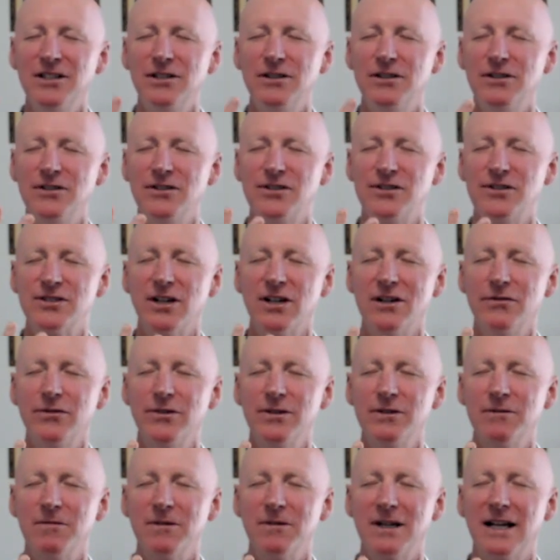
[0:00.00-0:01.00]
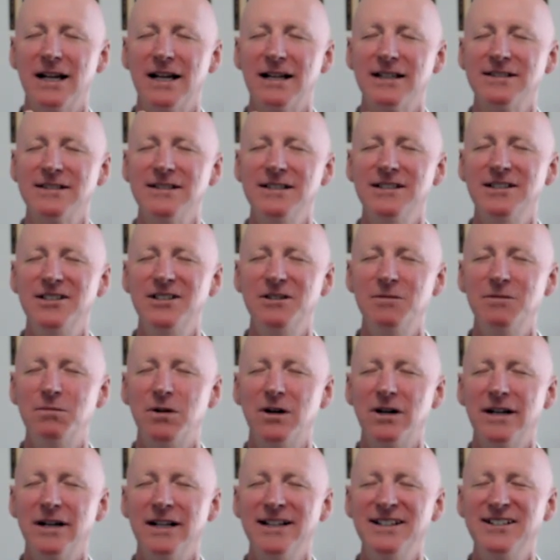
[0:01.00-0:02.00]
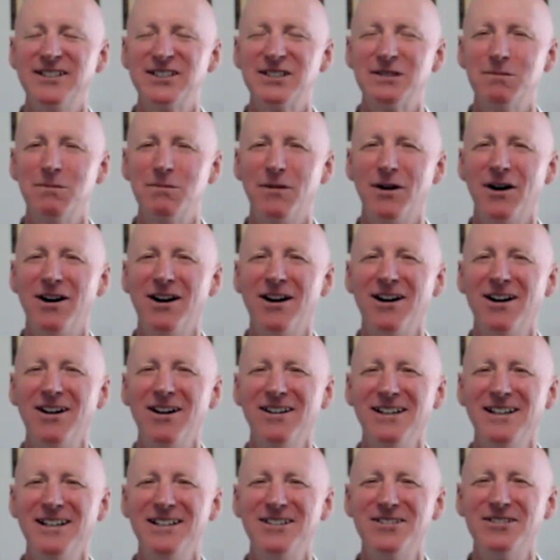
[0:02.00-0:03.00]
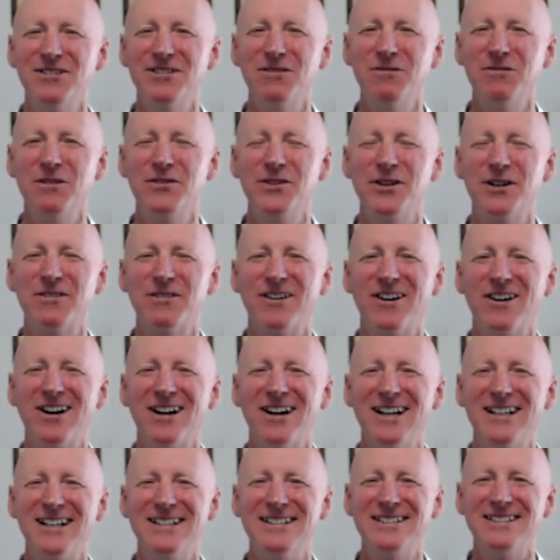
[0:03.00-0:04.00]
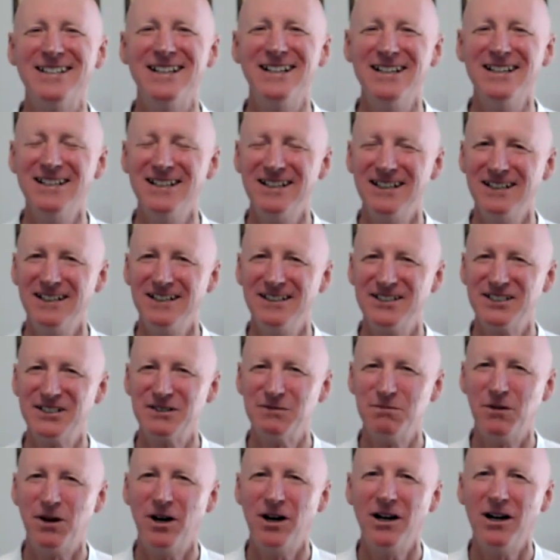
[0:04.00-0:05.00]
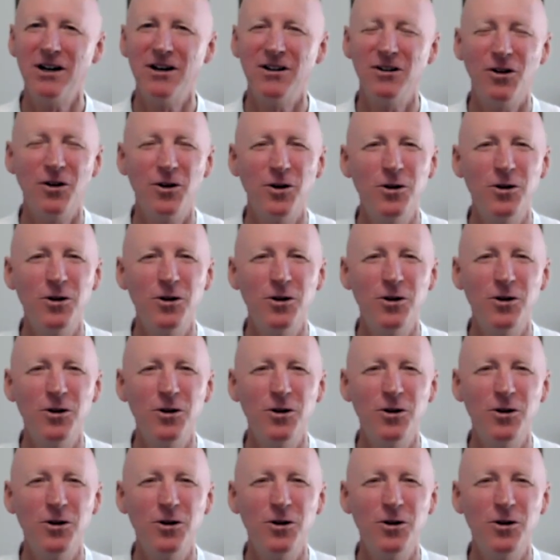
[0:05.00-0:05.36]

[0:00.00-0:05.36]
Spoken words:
You soften, relax into your body, smile into it with your eyes. Smile,